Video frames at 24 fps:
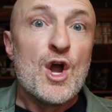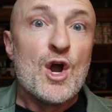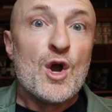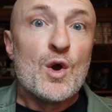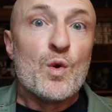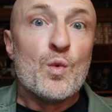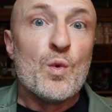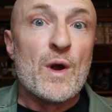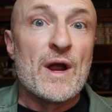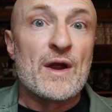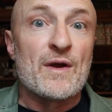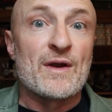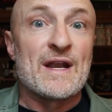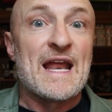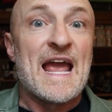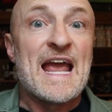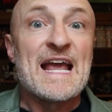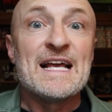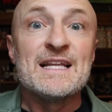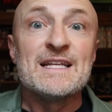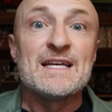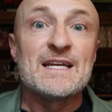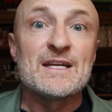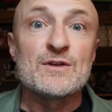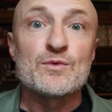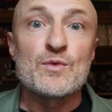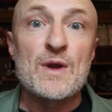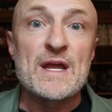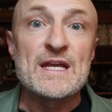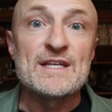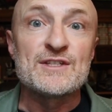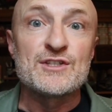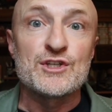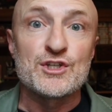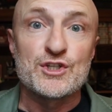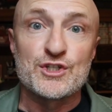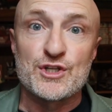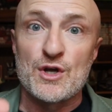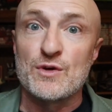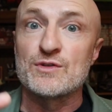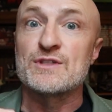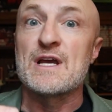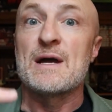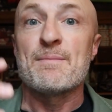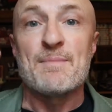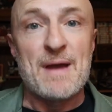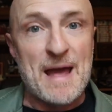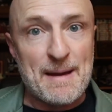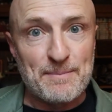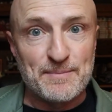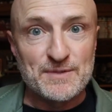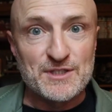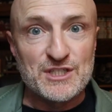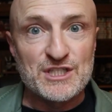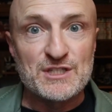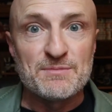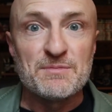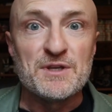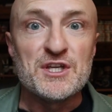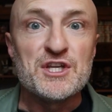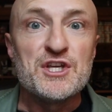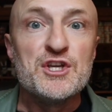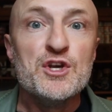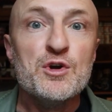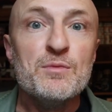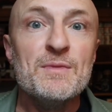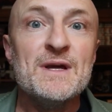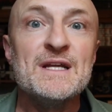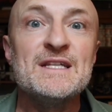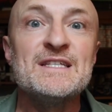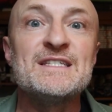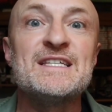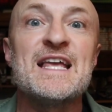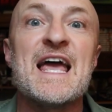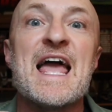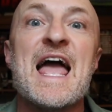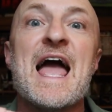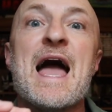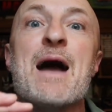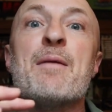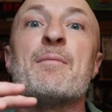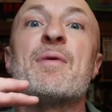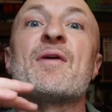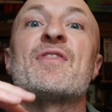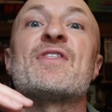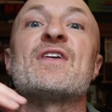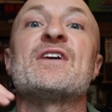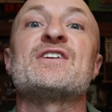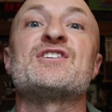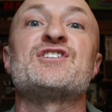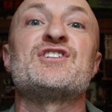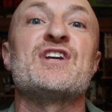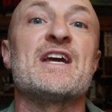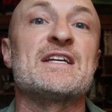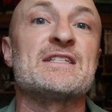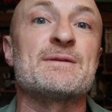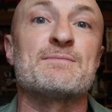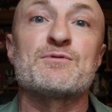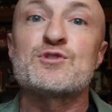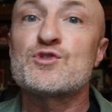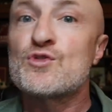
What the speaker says: where an alien race shows up, happens to be humans, but she ends up